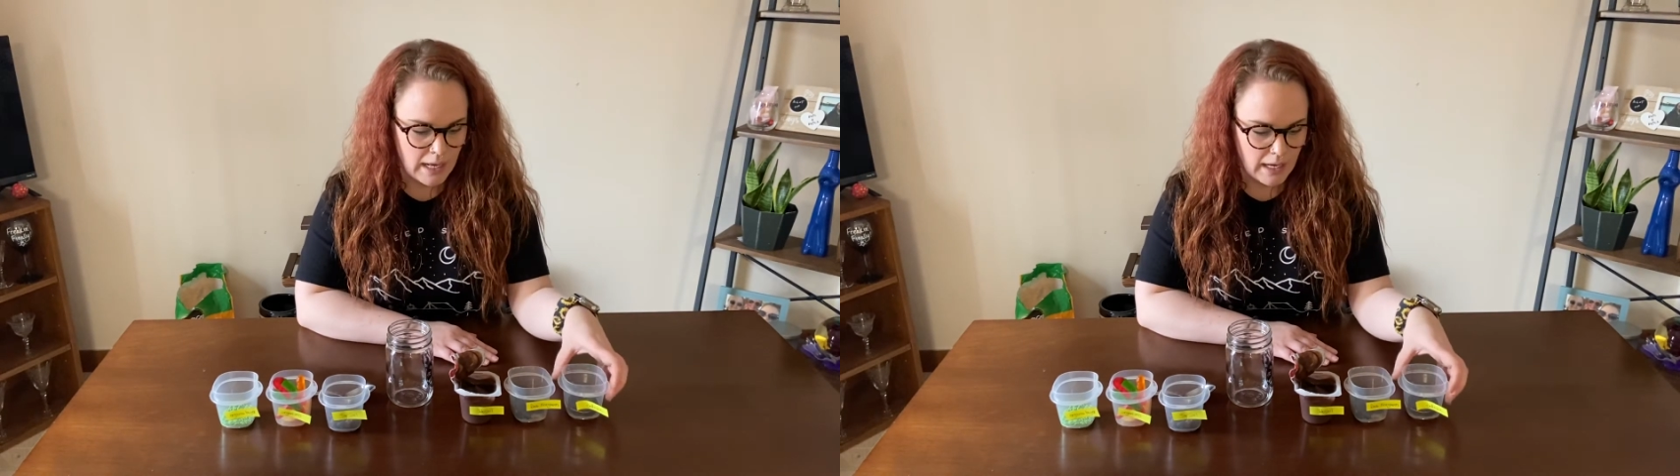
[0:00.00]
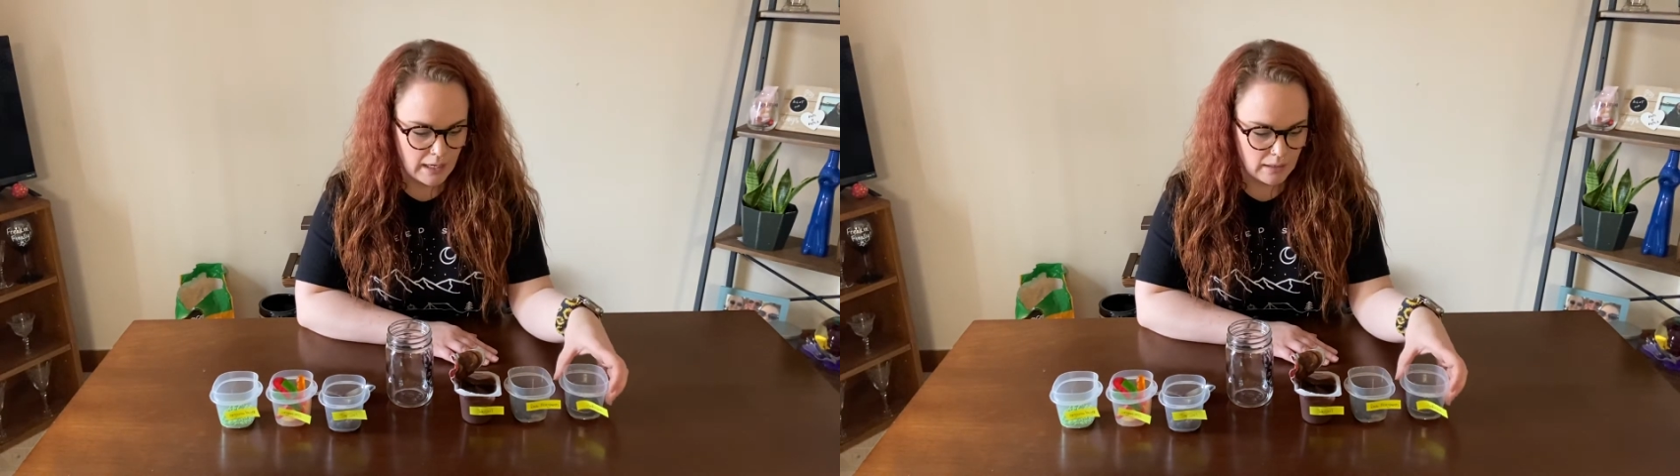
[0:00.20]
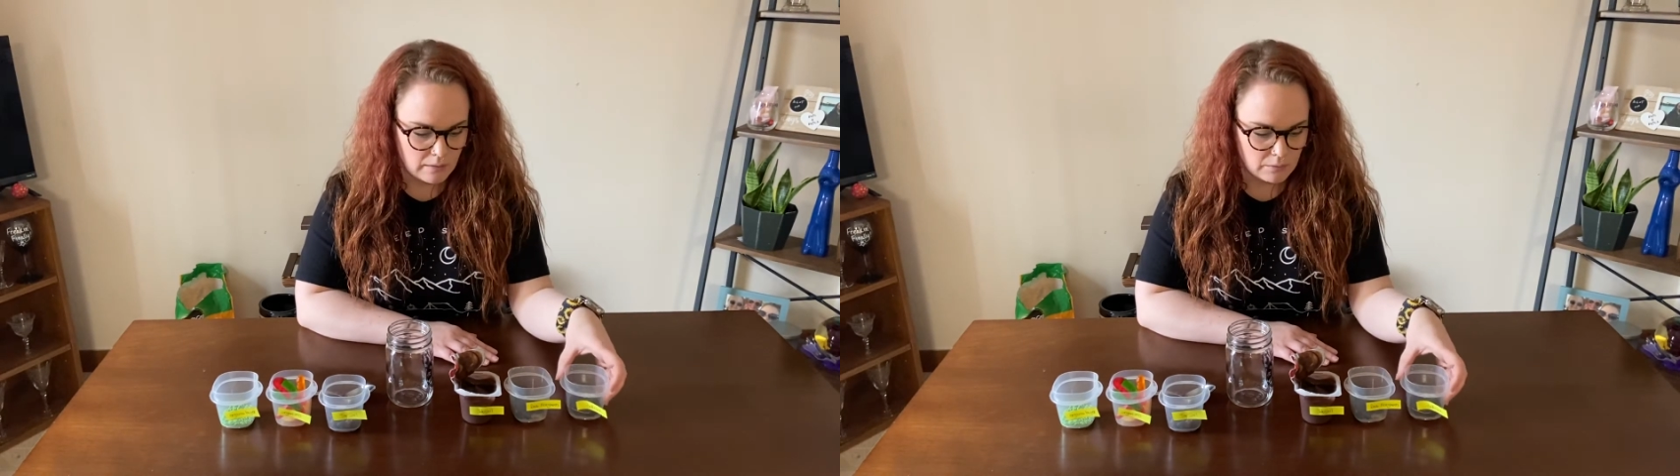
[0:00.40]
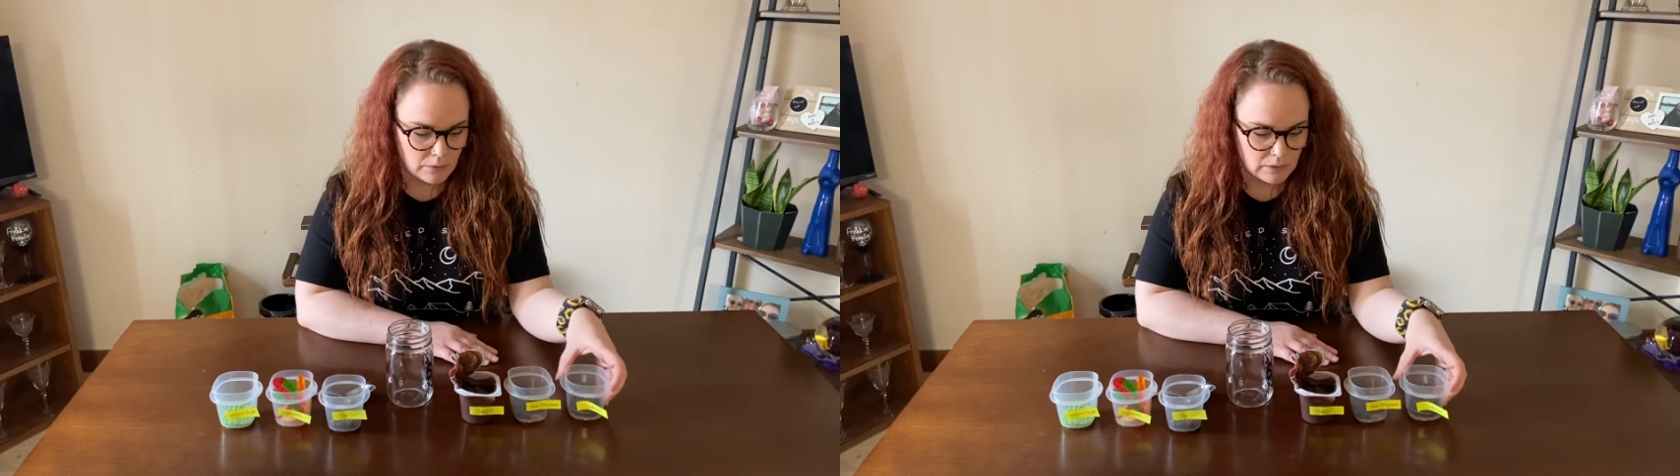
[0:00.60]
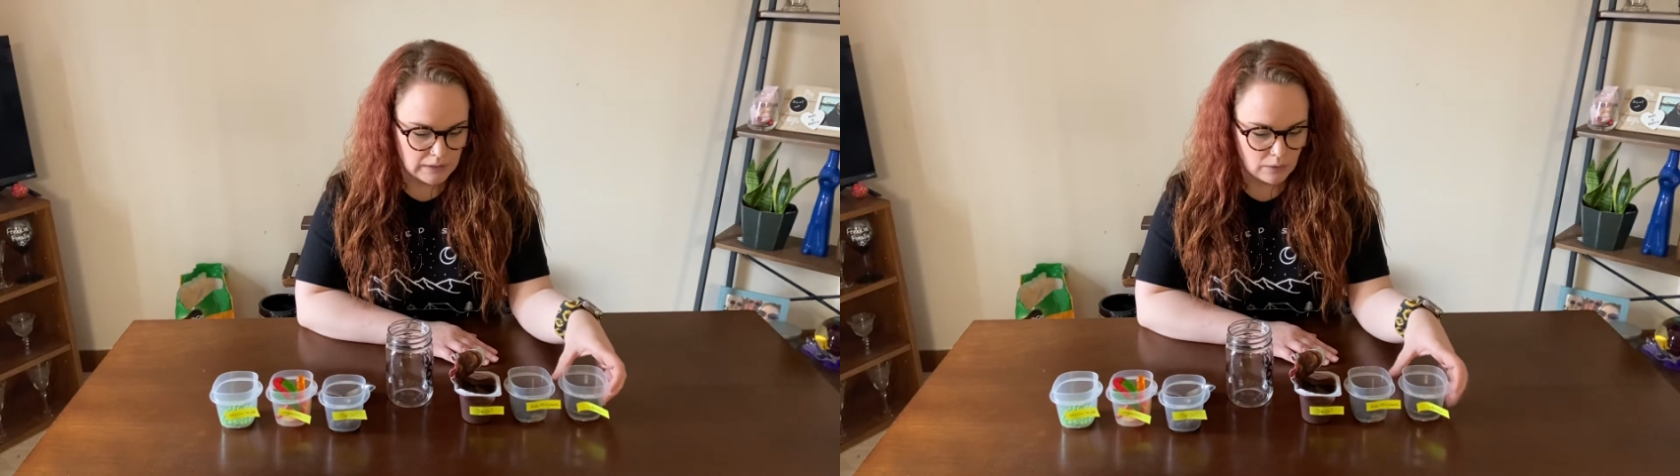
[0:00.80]
You'll
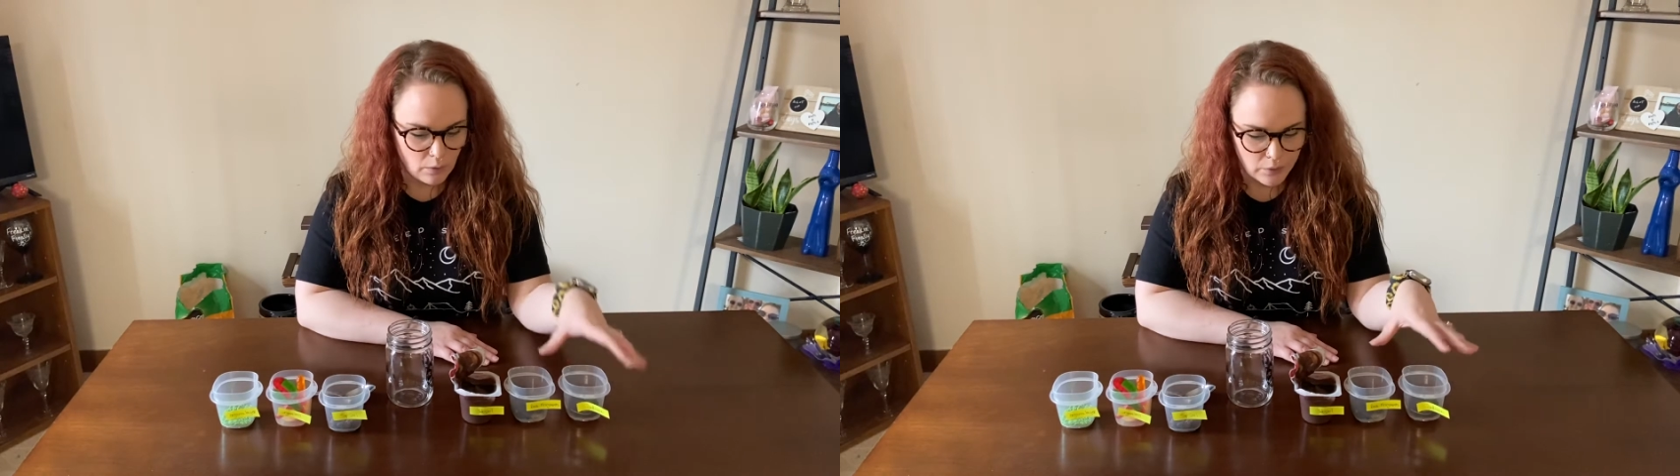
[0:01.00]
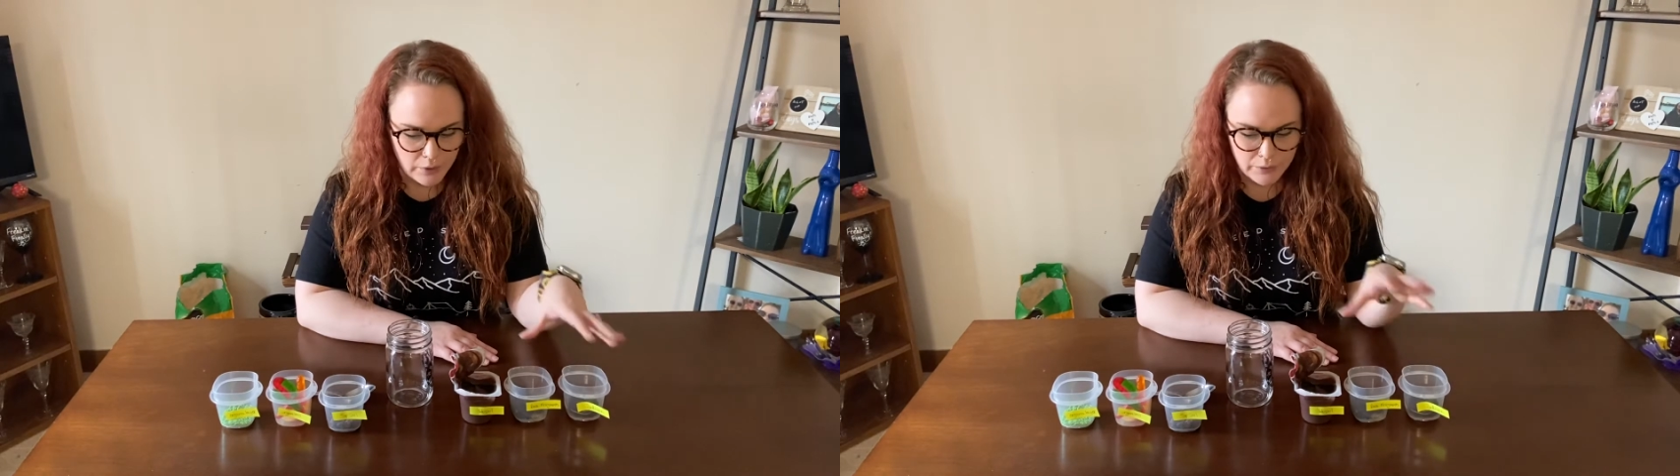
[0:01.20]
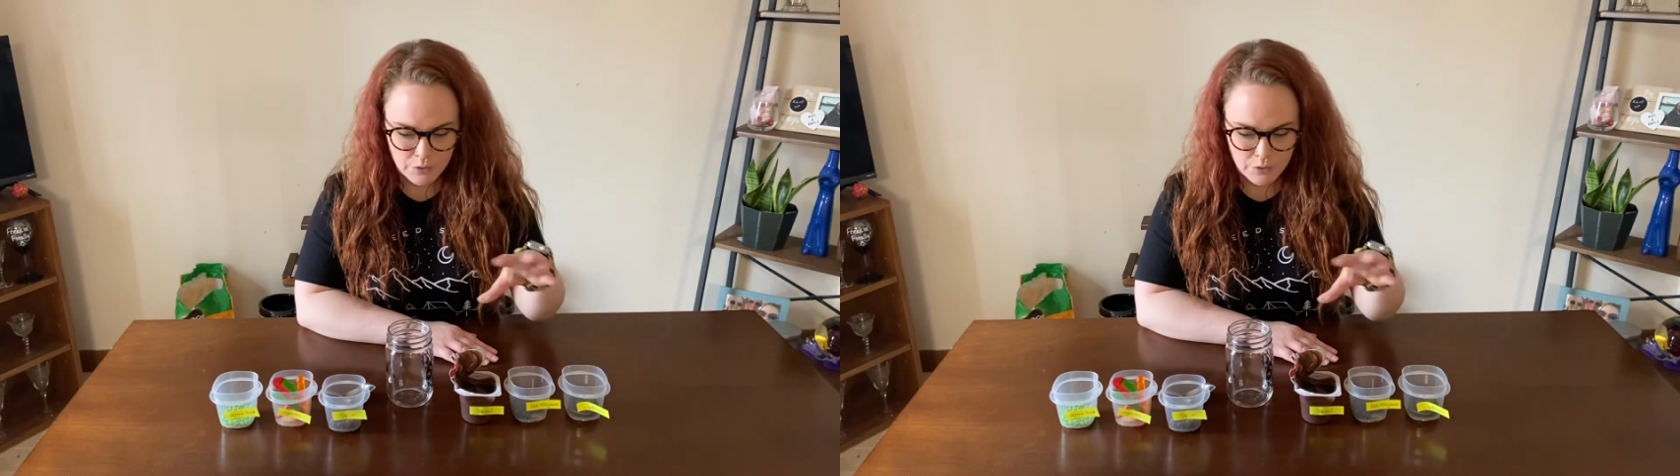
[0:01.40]
need Oreos,